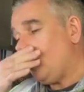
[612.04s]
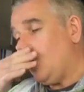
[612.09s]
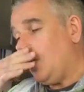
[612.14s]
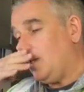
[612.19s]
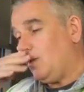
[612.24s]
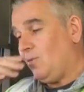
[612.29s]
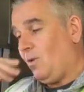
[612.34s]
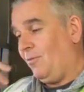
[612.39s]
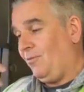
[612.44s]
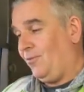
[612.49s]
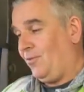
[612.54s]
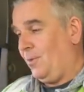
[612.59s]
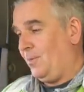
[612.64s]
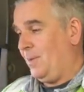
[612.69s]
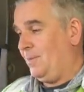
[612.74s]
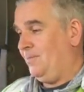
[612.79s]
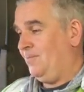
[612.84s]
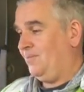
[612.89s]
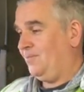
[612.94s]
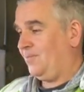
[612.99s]
Here's one
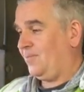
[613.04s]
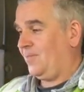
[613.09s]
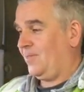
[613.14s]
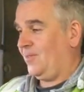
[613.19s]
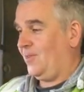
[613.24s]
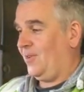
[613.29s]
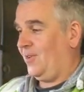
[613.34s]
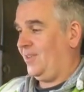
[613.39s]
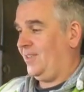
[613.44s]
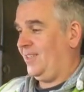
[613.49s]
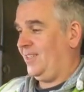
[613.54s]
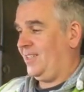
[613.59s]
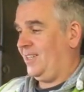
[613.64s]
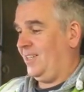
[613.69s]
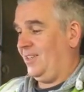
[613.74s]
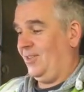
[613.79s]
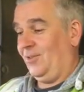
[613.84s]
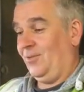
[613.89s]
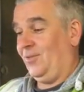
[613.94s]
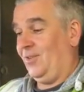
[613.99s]
from him. Nice. He's
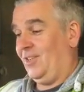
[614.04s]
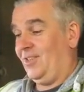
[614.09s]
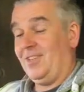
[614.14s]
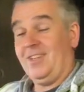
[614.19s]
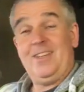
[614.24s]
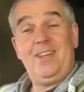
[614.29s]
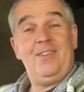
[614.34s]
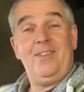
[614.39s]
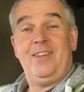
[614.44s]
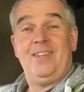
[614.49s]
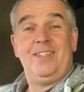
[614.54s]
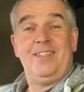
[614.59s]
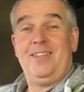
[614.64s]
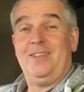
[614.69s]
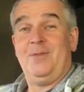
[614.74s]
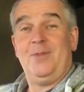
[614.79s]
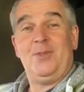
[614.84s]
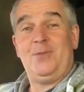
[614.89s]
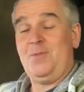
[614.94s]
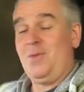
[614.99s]
going to love this. I know he's
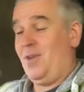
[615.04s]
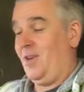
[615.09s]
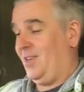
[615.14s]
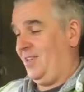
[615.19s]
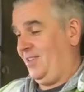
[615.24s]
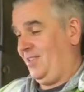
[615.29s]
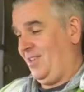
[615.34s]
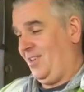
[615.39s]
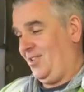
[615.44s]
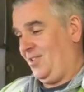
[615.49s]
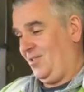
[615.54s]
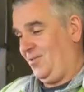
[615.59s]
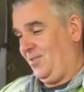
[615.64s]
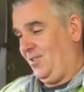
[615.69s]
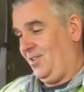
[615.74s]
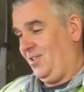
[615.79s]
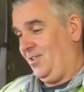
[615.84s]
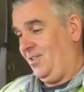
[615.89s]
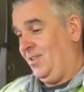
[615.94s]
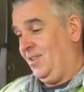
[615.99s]
going to be smirking his tits over
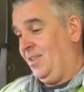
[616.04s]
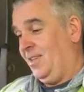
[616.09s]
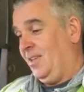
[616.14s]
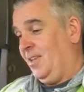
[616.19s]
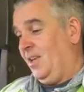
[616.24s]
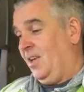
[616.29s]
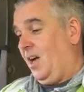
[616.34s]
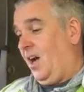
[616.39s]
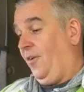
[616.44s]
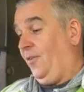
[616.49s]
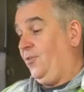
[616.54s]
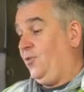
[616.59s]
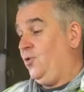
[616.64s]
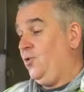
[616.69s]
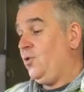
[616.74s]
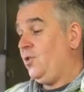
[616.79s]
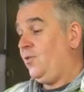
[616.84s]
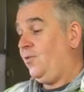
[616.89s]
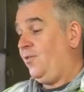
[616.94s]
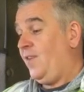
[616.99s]
this. I've
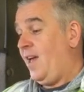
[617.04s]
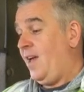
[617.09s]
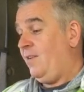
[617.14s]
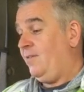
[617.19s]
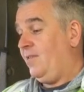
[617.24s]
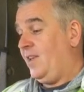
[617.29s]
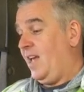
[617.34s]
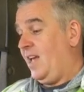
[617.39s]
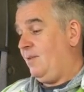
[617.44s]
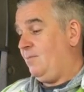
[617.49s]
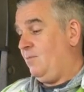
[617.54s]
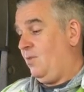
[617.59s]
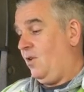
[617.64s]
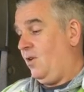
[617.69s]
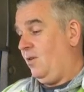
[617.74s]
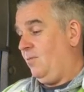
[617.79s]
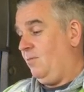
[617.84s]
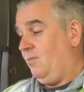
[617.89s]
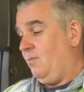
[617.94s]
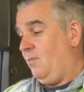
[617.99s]
just found out
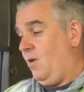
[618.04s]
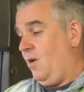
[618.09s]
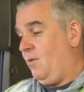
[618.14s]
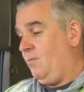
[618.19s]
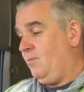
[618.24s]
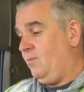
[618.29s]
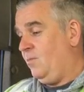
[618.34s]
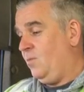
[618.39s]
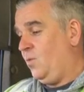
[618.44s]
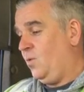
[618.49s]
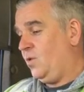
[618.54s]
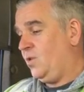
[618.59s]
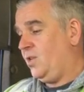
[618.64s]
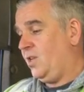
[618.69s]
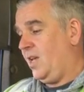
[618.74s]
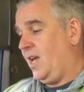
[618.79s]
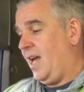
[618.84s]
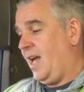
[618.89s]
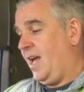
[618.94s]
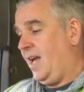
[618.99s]
my mum
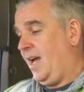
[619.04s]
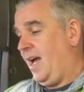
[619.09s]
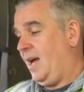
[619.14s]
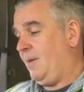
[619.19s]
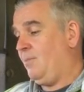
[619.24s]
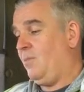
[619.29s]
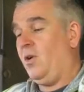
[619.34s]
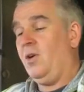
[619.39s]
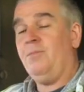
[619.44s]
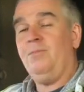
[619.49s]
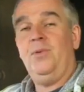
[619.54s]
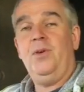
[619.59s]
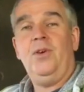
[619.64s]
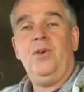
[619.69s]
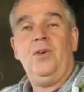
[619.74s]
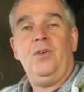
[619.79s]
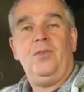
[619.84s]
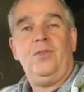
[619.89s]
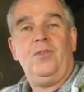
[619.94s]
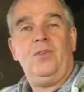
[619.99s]
was at my
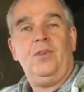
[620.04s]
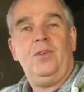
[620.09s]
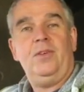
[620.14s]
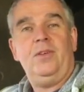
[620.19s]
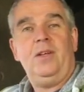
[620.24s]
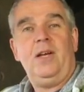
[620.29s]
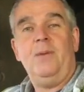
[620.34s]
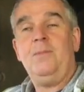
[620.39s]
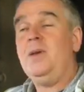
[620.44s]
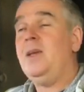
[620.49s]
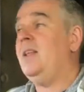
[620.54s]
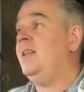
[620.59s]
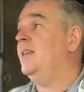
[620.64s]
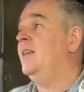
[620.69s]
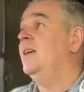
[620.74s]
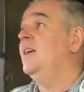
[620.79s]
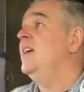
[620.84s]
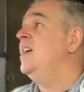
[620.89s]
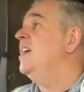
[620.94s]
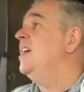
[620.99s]
birth. I mean,